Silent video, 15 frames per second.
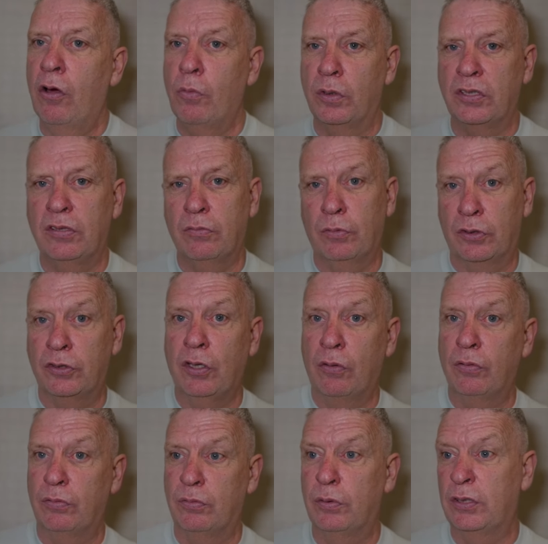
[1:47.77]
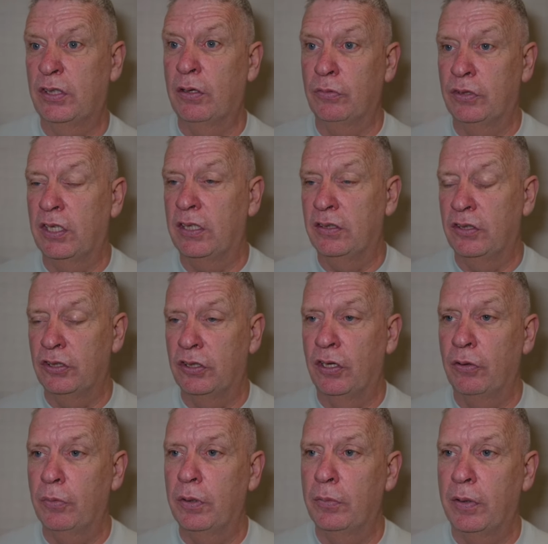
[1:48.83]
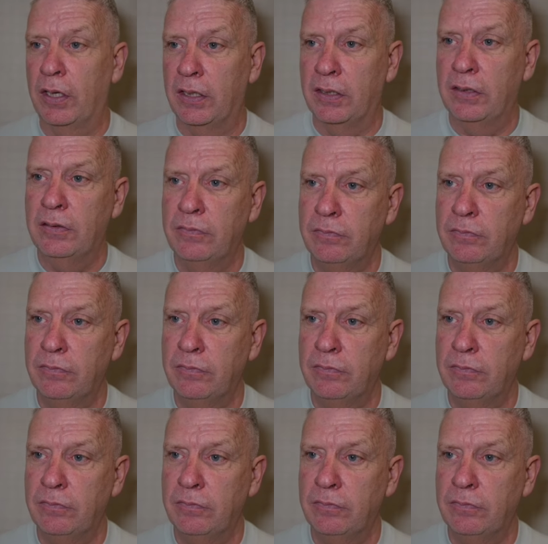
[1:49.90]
Oh, we're still signed just now with him. Okay.